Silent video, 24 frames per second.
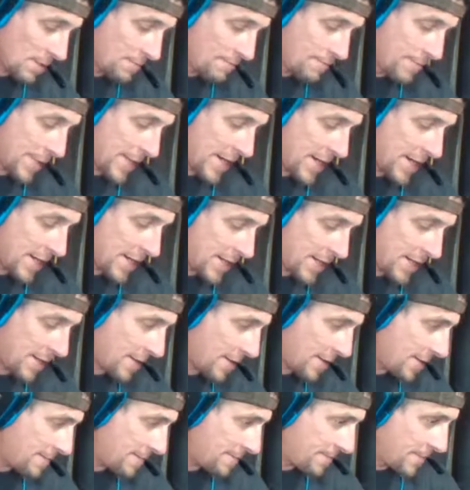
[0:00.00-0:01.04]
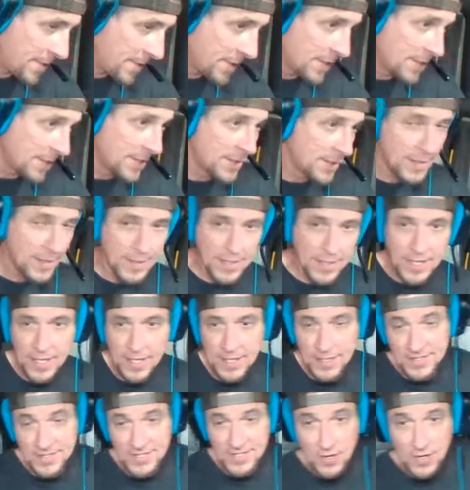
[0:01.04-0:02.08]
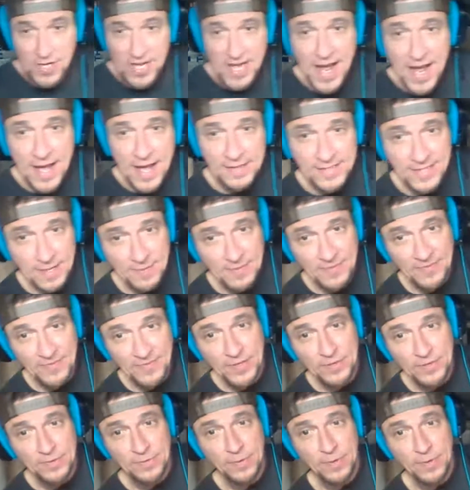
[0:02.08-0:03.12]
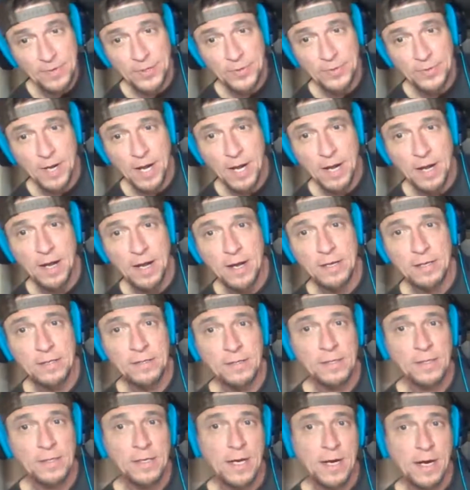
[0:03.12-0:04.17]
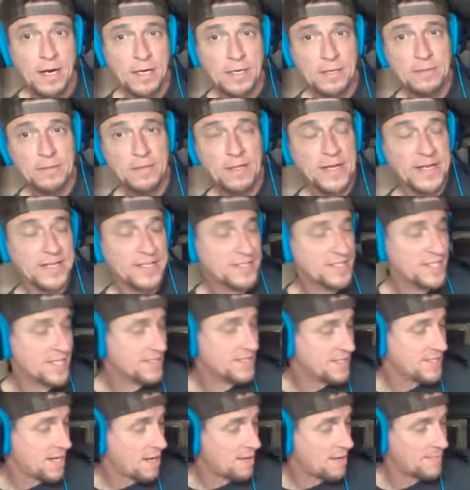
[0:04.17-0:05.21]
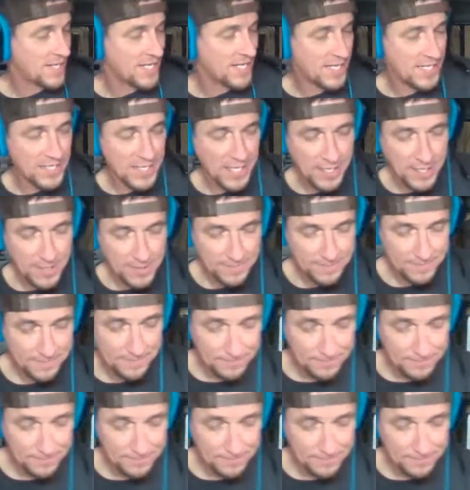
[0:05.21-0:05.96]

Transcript: But so yeah, some of you who are like just coming in here,